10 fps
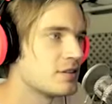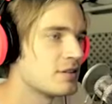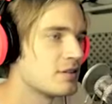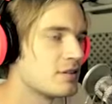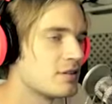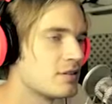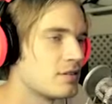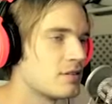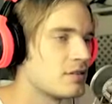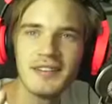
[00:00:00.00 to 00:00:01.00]
Physics.
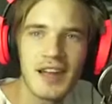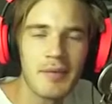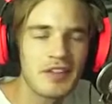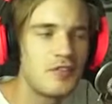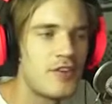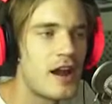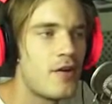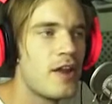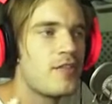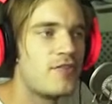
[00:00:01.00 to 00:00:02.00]
This game has a
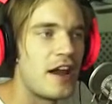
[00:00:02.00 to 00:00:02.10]
very,